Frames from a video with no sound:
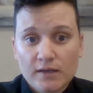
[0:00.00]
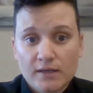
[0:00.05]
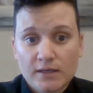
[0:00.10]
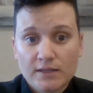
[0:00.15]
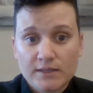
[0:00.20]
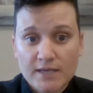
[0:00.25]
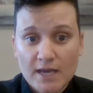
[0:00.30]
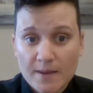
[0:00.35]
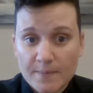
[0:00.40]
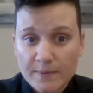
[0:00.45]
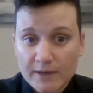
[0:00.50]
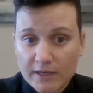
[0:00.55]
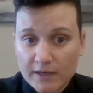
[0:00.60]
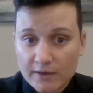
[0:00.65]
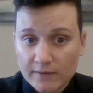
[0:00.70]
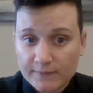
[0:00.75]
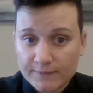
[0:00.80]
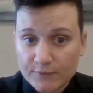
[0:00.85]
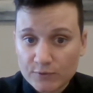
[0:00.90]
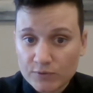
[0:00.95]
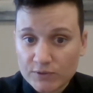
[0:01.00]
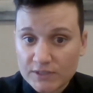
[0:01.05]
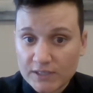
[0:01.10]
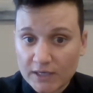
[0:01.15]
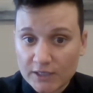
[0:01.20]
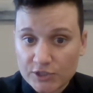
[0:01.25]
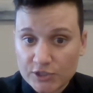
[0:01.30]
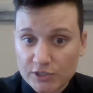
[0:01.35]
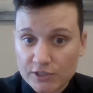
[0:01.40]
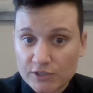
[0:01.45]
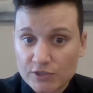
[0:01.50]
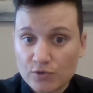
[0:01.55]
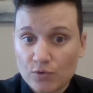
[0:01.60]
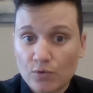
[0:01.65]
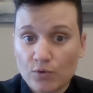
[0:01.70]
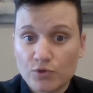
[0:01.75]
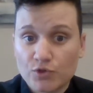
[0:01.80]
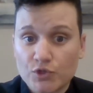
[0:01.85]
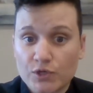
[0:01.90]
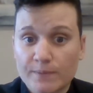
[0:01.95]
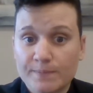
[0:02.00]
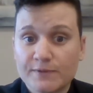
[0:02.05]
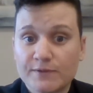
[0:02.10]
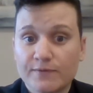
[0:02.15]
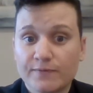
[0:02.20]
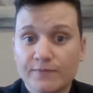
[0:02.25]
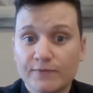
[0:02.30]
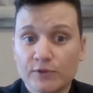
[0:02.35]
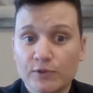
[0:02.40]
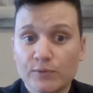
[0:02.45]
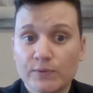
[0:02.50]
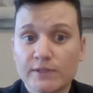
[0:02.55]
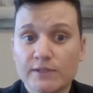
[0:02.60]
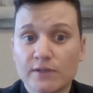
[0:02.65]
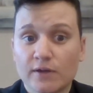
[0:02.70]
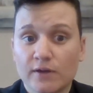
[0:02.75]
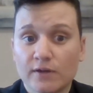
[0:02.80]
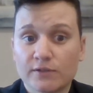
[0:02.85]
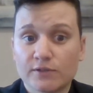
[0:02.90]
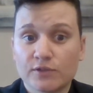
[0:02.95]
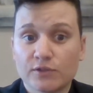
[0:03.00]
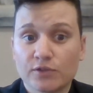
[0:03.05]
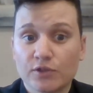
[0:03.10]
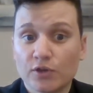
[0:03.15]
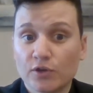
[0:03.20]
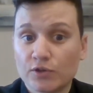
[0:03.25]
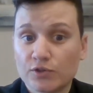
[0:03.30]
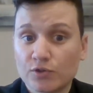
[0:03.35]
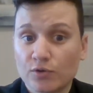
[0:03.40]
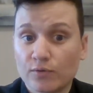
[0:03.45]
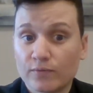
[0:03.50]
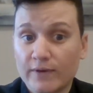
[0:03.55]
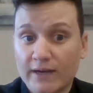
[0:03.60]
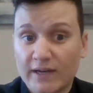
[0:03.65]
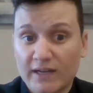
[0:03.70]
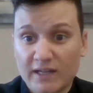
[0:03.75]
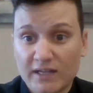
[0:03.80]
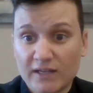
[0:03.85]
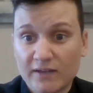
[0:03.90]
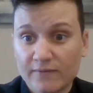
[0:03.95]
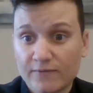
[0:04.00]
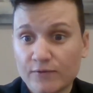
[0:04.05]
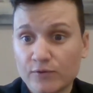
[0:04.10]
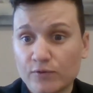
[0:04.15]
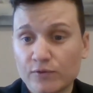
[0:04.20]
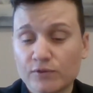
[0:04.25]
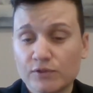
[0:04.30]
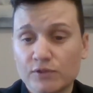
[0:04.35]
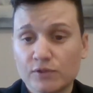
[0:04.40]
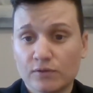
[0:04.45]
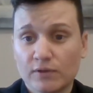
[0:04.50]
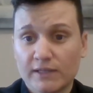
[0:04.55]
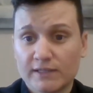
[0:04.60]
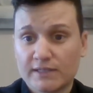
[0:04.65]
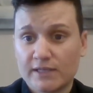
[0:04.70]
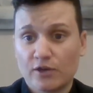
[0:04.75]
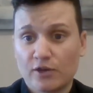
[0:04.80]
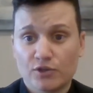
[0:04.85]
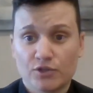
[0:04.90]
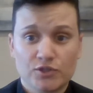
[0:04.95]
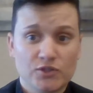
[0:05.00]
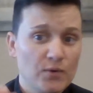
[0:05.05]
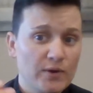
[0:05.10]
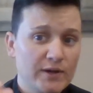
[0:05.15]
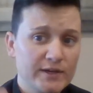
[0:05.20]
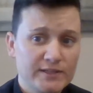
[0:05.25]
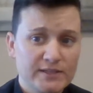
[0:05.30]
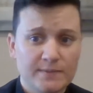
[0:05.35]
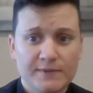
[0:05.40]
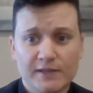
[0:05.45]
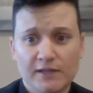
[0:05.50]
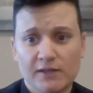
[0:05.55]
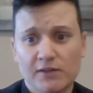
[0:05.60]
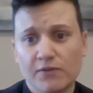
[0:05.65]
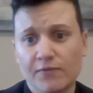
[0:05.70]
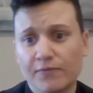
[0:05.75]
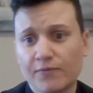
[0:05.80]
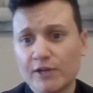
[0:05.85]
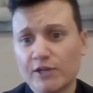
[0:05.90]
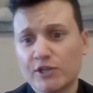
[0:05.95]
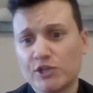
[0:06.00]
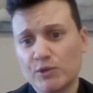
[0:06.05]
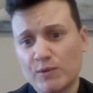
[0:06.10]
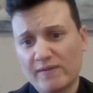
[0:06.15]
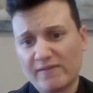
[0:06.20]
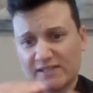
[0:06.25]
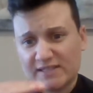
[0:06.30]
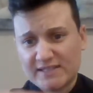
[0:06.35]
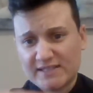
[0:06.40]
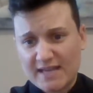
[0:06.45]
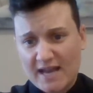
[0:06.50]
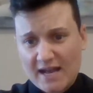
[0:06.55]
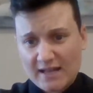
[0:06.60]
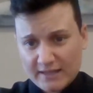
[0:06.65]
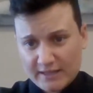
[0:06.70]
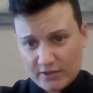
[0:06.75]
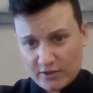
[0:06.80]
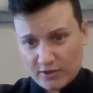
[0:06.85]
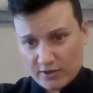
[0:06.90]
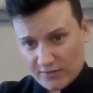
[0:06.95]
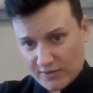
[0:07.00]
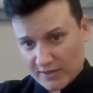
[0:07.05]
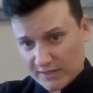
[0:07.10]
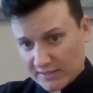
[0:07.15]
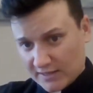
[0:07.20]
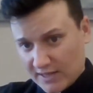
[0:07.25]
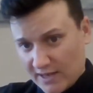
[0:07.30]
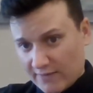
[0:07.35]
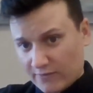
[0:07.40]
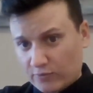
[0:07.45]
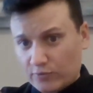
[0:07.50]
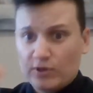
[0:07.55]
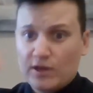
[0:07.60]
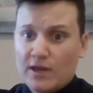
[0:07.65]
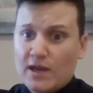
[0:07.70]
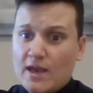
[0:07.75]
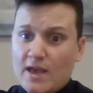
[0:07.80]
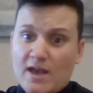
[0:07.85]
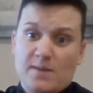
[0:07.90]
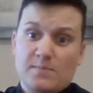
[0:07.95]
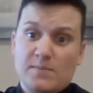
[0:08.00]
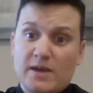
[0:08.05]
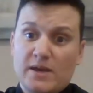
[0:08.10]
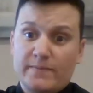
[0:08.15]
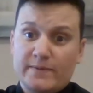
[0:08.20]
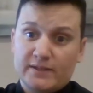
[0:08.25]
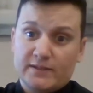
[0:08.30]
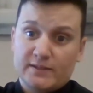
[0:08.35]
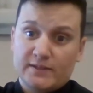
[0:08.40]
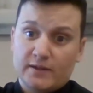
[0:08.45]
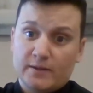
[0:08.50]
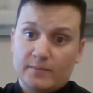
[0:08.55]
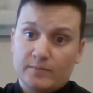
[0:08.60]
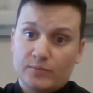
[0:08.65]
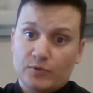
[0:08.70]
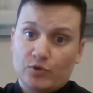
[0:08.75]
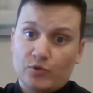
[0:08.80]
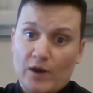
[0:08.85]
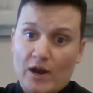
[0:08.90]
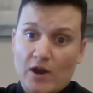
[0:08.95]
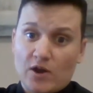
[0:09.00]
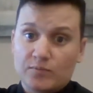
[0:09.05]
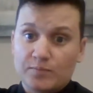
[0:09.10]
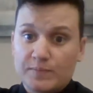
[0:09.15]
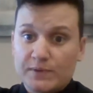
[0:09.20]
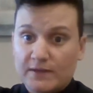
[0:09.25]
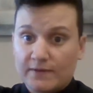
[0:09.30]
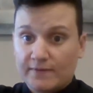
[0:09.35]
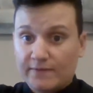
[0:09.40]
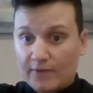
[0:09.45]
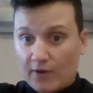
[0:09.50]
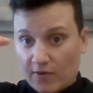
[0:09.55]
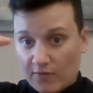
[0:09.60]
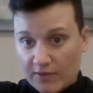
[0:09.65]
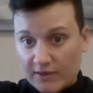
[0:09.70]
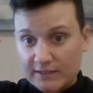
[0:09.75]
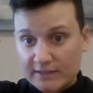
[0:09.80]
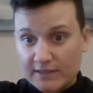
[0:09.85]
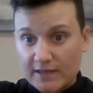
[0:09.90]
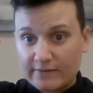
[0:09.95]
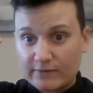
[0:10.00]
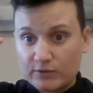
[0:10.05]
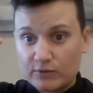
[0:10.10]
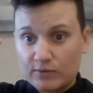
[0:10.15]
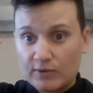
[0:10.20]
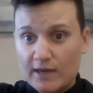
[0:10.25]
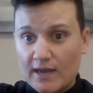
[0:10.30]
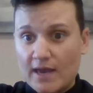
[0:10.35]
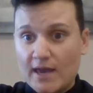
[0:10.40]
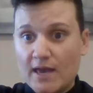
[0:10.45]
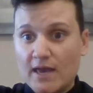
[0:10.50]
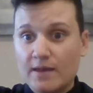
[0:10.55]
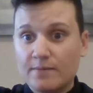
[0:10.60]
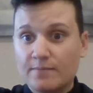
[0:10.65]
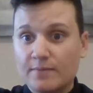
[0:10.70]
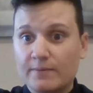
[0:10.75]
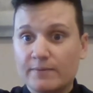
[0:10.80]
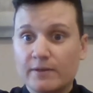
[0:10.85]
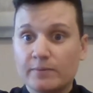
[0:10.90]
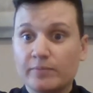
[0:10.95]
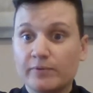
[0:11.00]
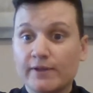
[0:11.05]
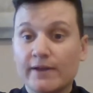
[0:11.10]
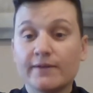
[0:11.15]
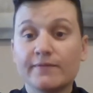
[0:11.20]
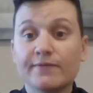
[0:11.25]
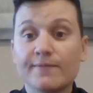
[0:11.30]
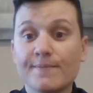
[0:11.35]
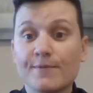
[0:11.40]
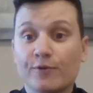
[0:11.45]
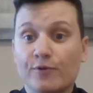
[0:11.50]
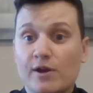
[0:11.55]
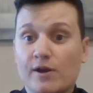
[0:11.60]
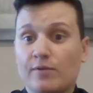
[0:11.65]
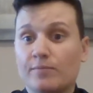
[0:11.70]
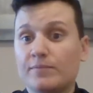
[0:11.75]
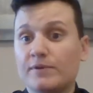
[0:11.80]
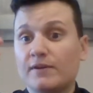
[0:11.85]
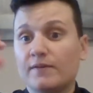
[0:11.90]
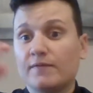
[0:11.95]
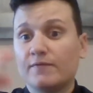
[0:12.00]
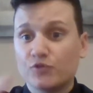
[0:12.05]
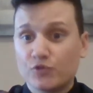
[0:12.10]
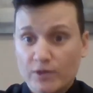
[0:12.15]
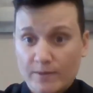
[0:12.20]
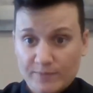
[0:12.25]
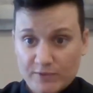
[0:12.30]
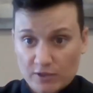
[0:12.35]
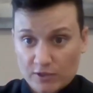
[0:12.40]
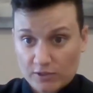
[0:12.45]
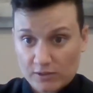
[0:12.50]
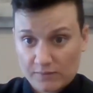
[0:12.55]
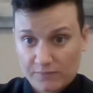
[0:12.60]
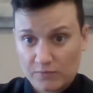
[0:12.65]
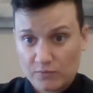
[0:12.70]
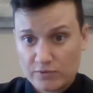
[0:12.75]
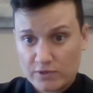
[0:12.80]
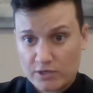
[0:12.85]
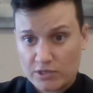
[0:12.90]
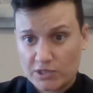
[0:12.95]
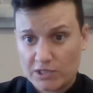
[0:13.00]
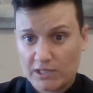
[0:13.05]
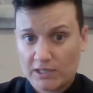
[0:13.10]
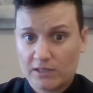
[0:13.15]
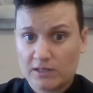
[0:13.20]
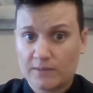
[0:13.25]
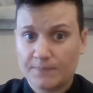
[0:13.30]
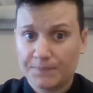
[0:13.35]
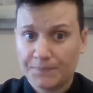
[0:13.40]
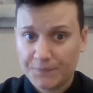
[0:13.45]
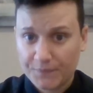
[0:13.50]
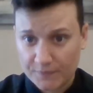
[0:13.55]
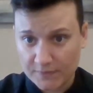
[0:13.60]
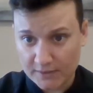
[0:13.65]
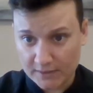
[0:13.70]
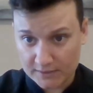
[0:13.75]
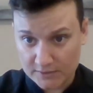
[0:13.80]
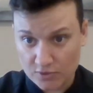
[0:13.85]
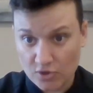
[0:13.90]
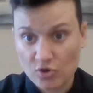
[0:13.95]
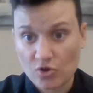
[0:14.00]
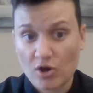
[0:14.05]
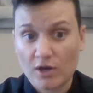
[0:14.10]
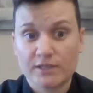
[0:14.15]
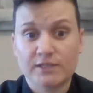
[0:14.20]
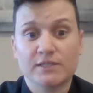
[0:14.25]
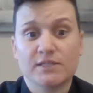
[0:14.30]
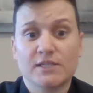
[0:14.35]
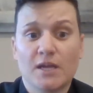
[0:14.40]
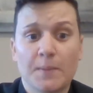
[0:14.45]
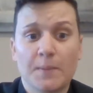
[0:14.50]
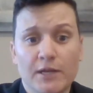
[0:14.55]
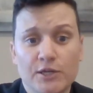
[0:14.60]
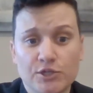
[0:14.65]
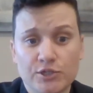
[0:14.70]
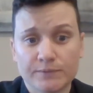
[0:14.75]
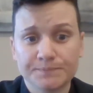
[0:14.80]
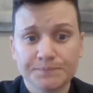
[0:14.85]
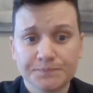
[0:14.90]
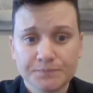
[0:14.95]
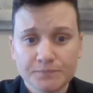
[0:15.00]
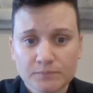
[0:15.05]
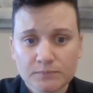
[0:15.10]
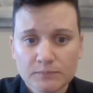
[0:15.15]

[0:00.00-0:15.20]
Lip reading: Contaminated food touches or drips fluids onto cooked or ready-to-eat food. So let's say you're storing something in the fridge, you have a salad on this level and maybe some ground beef on this level, and maybe the blood from the ground beef drips onto the food underneath. That's cross-contamination.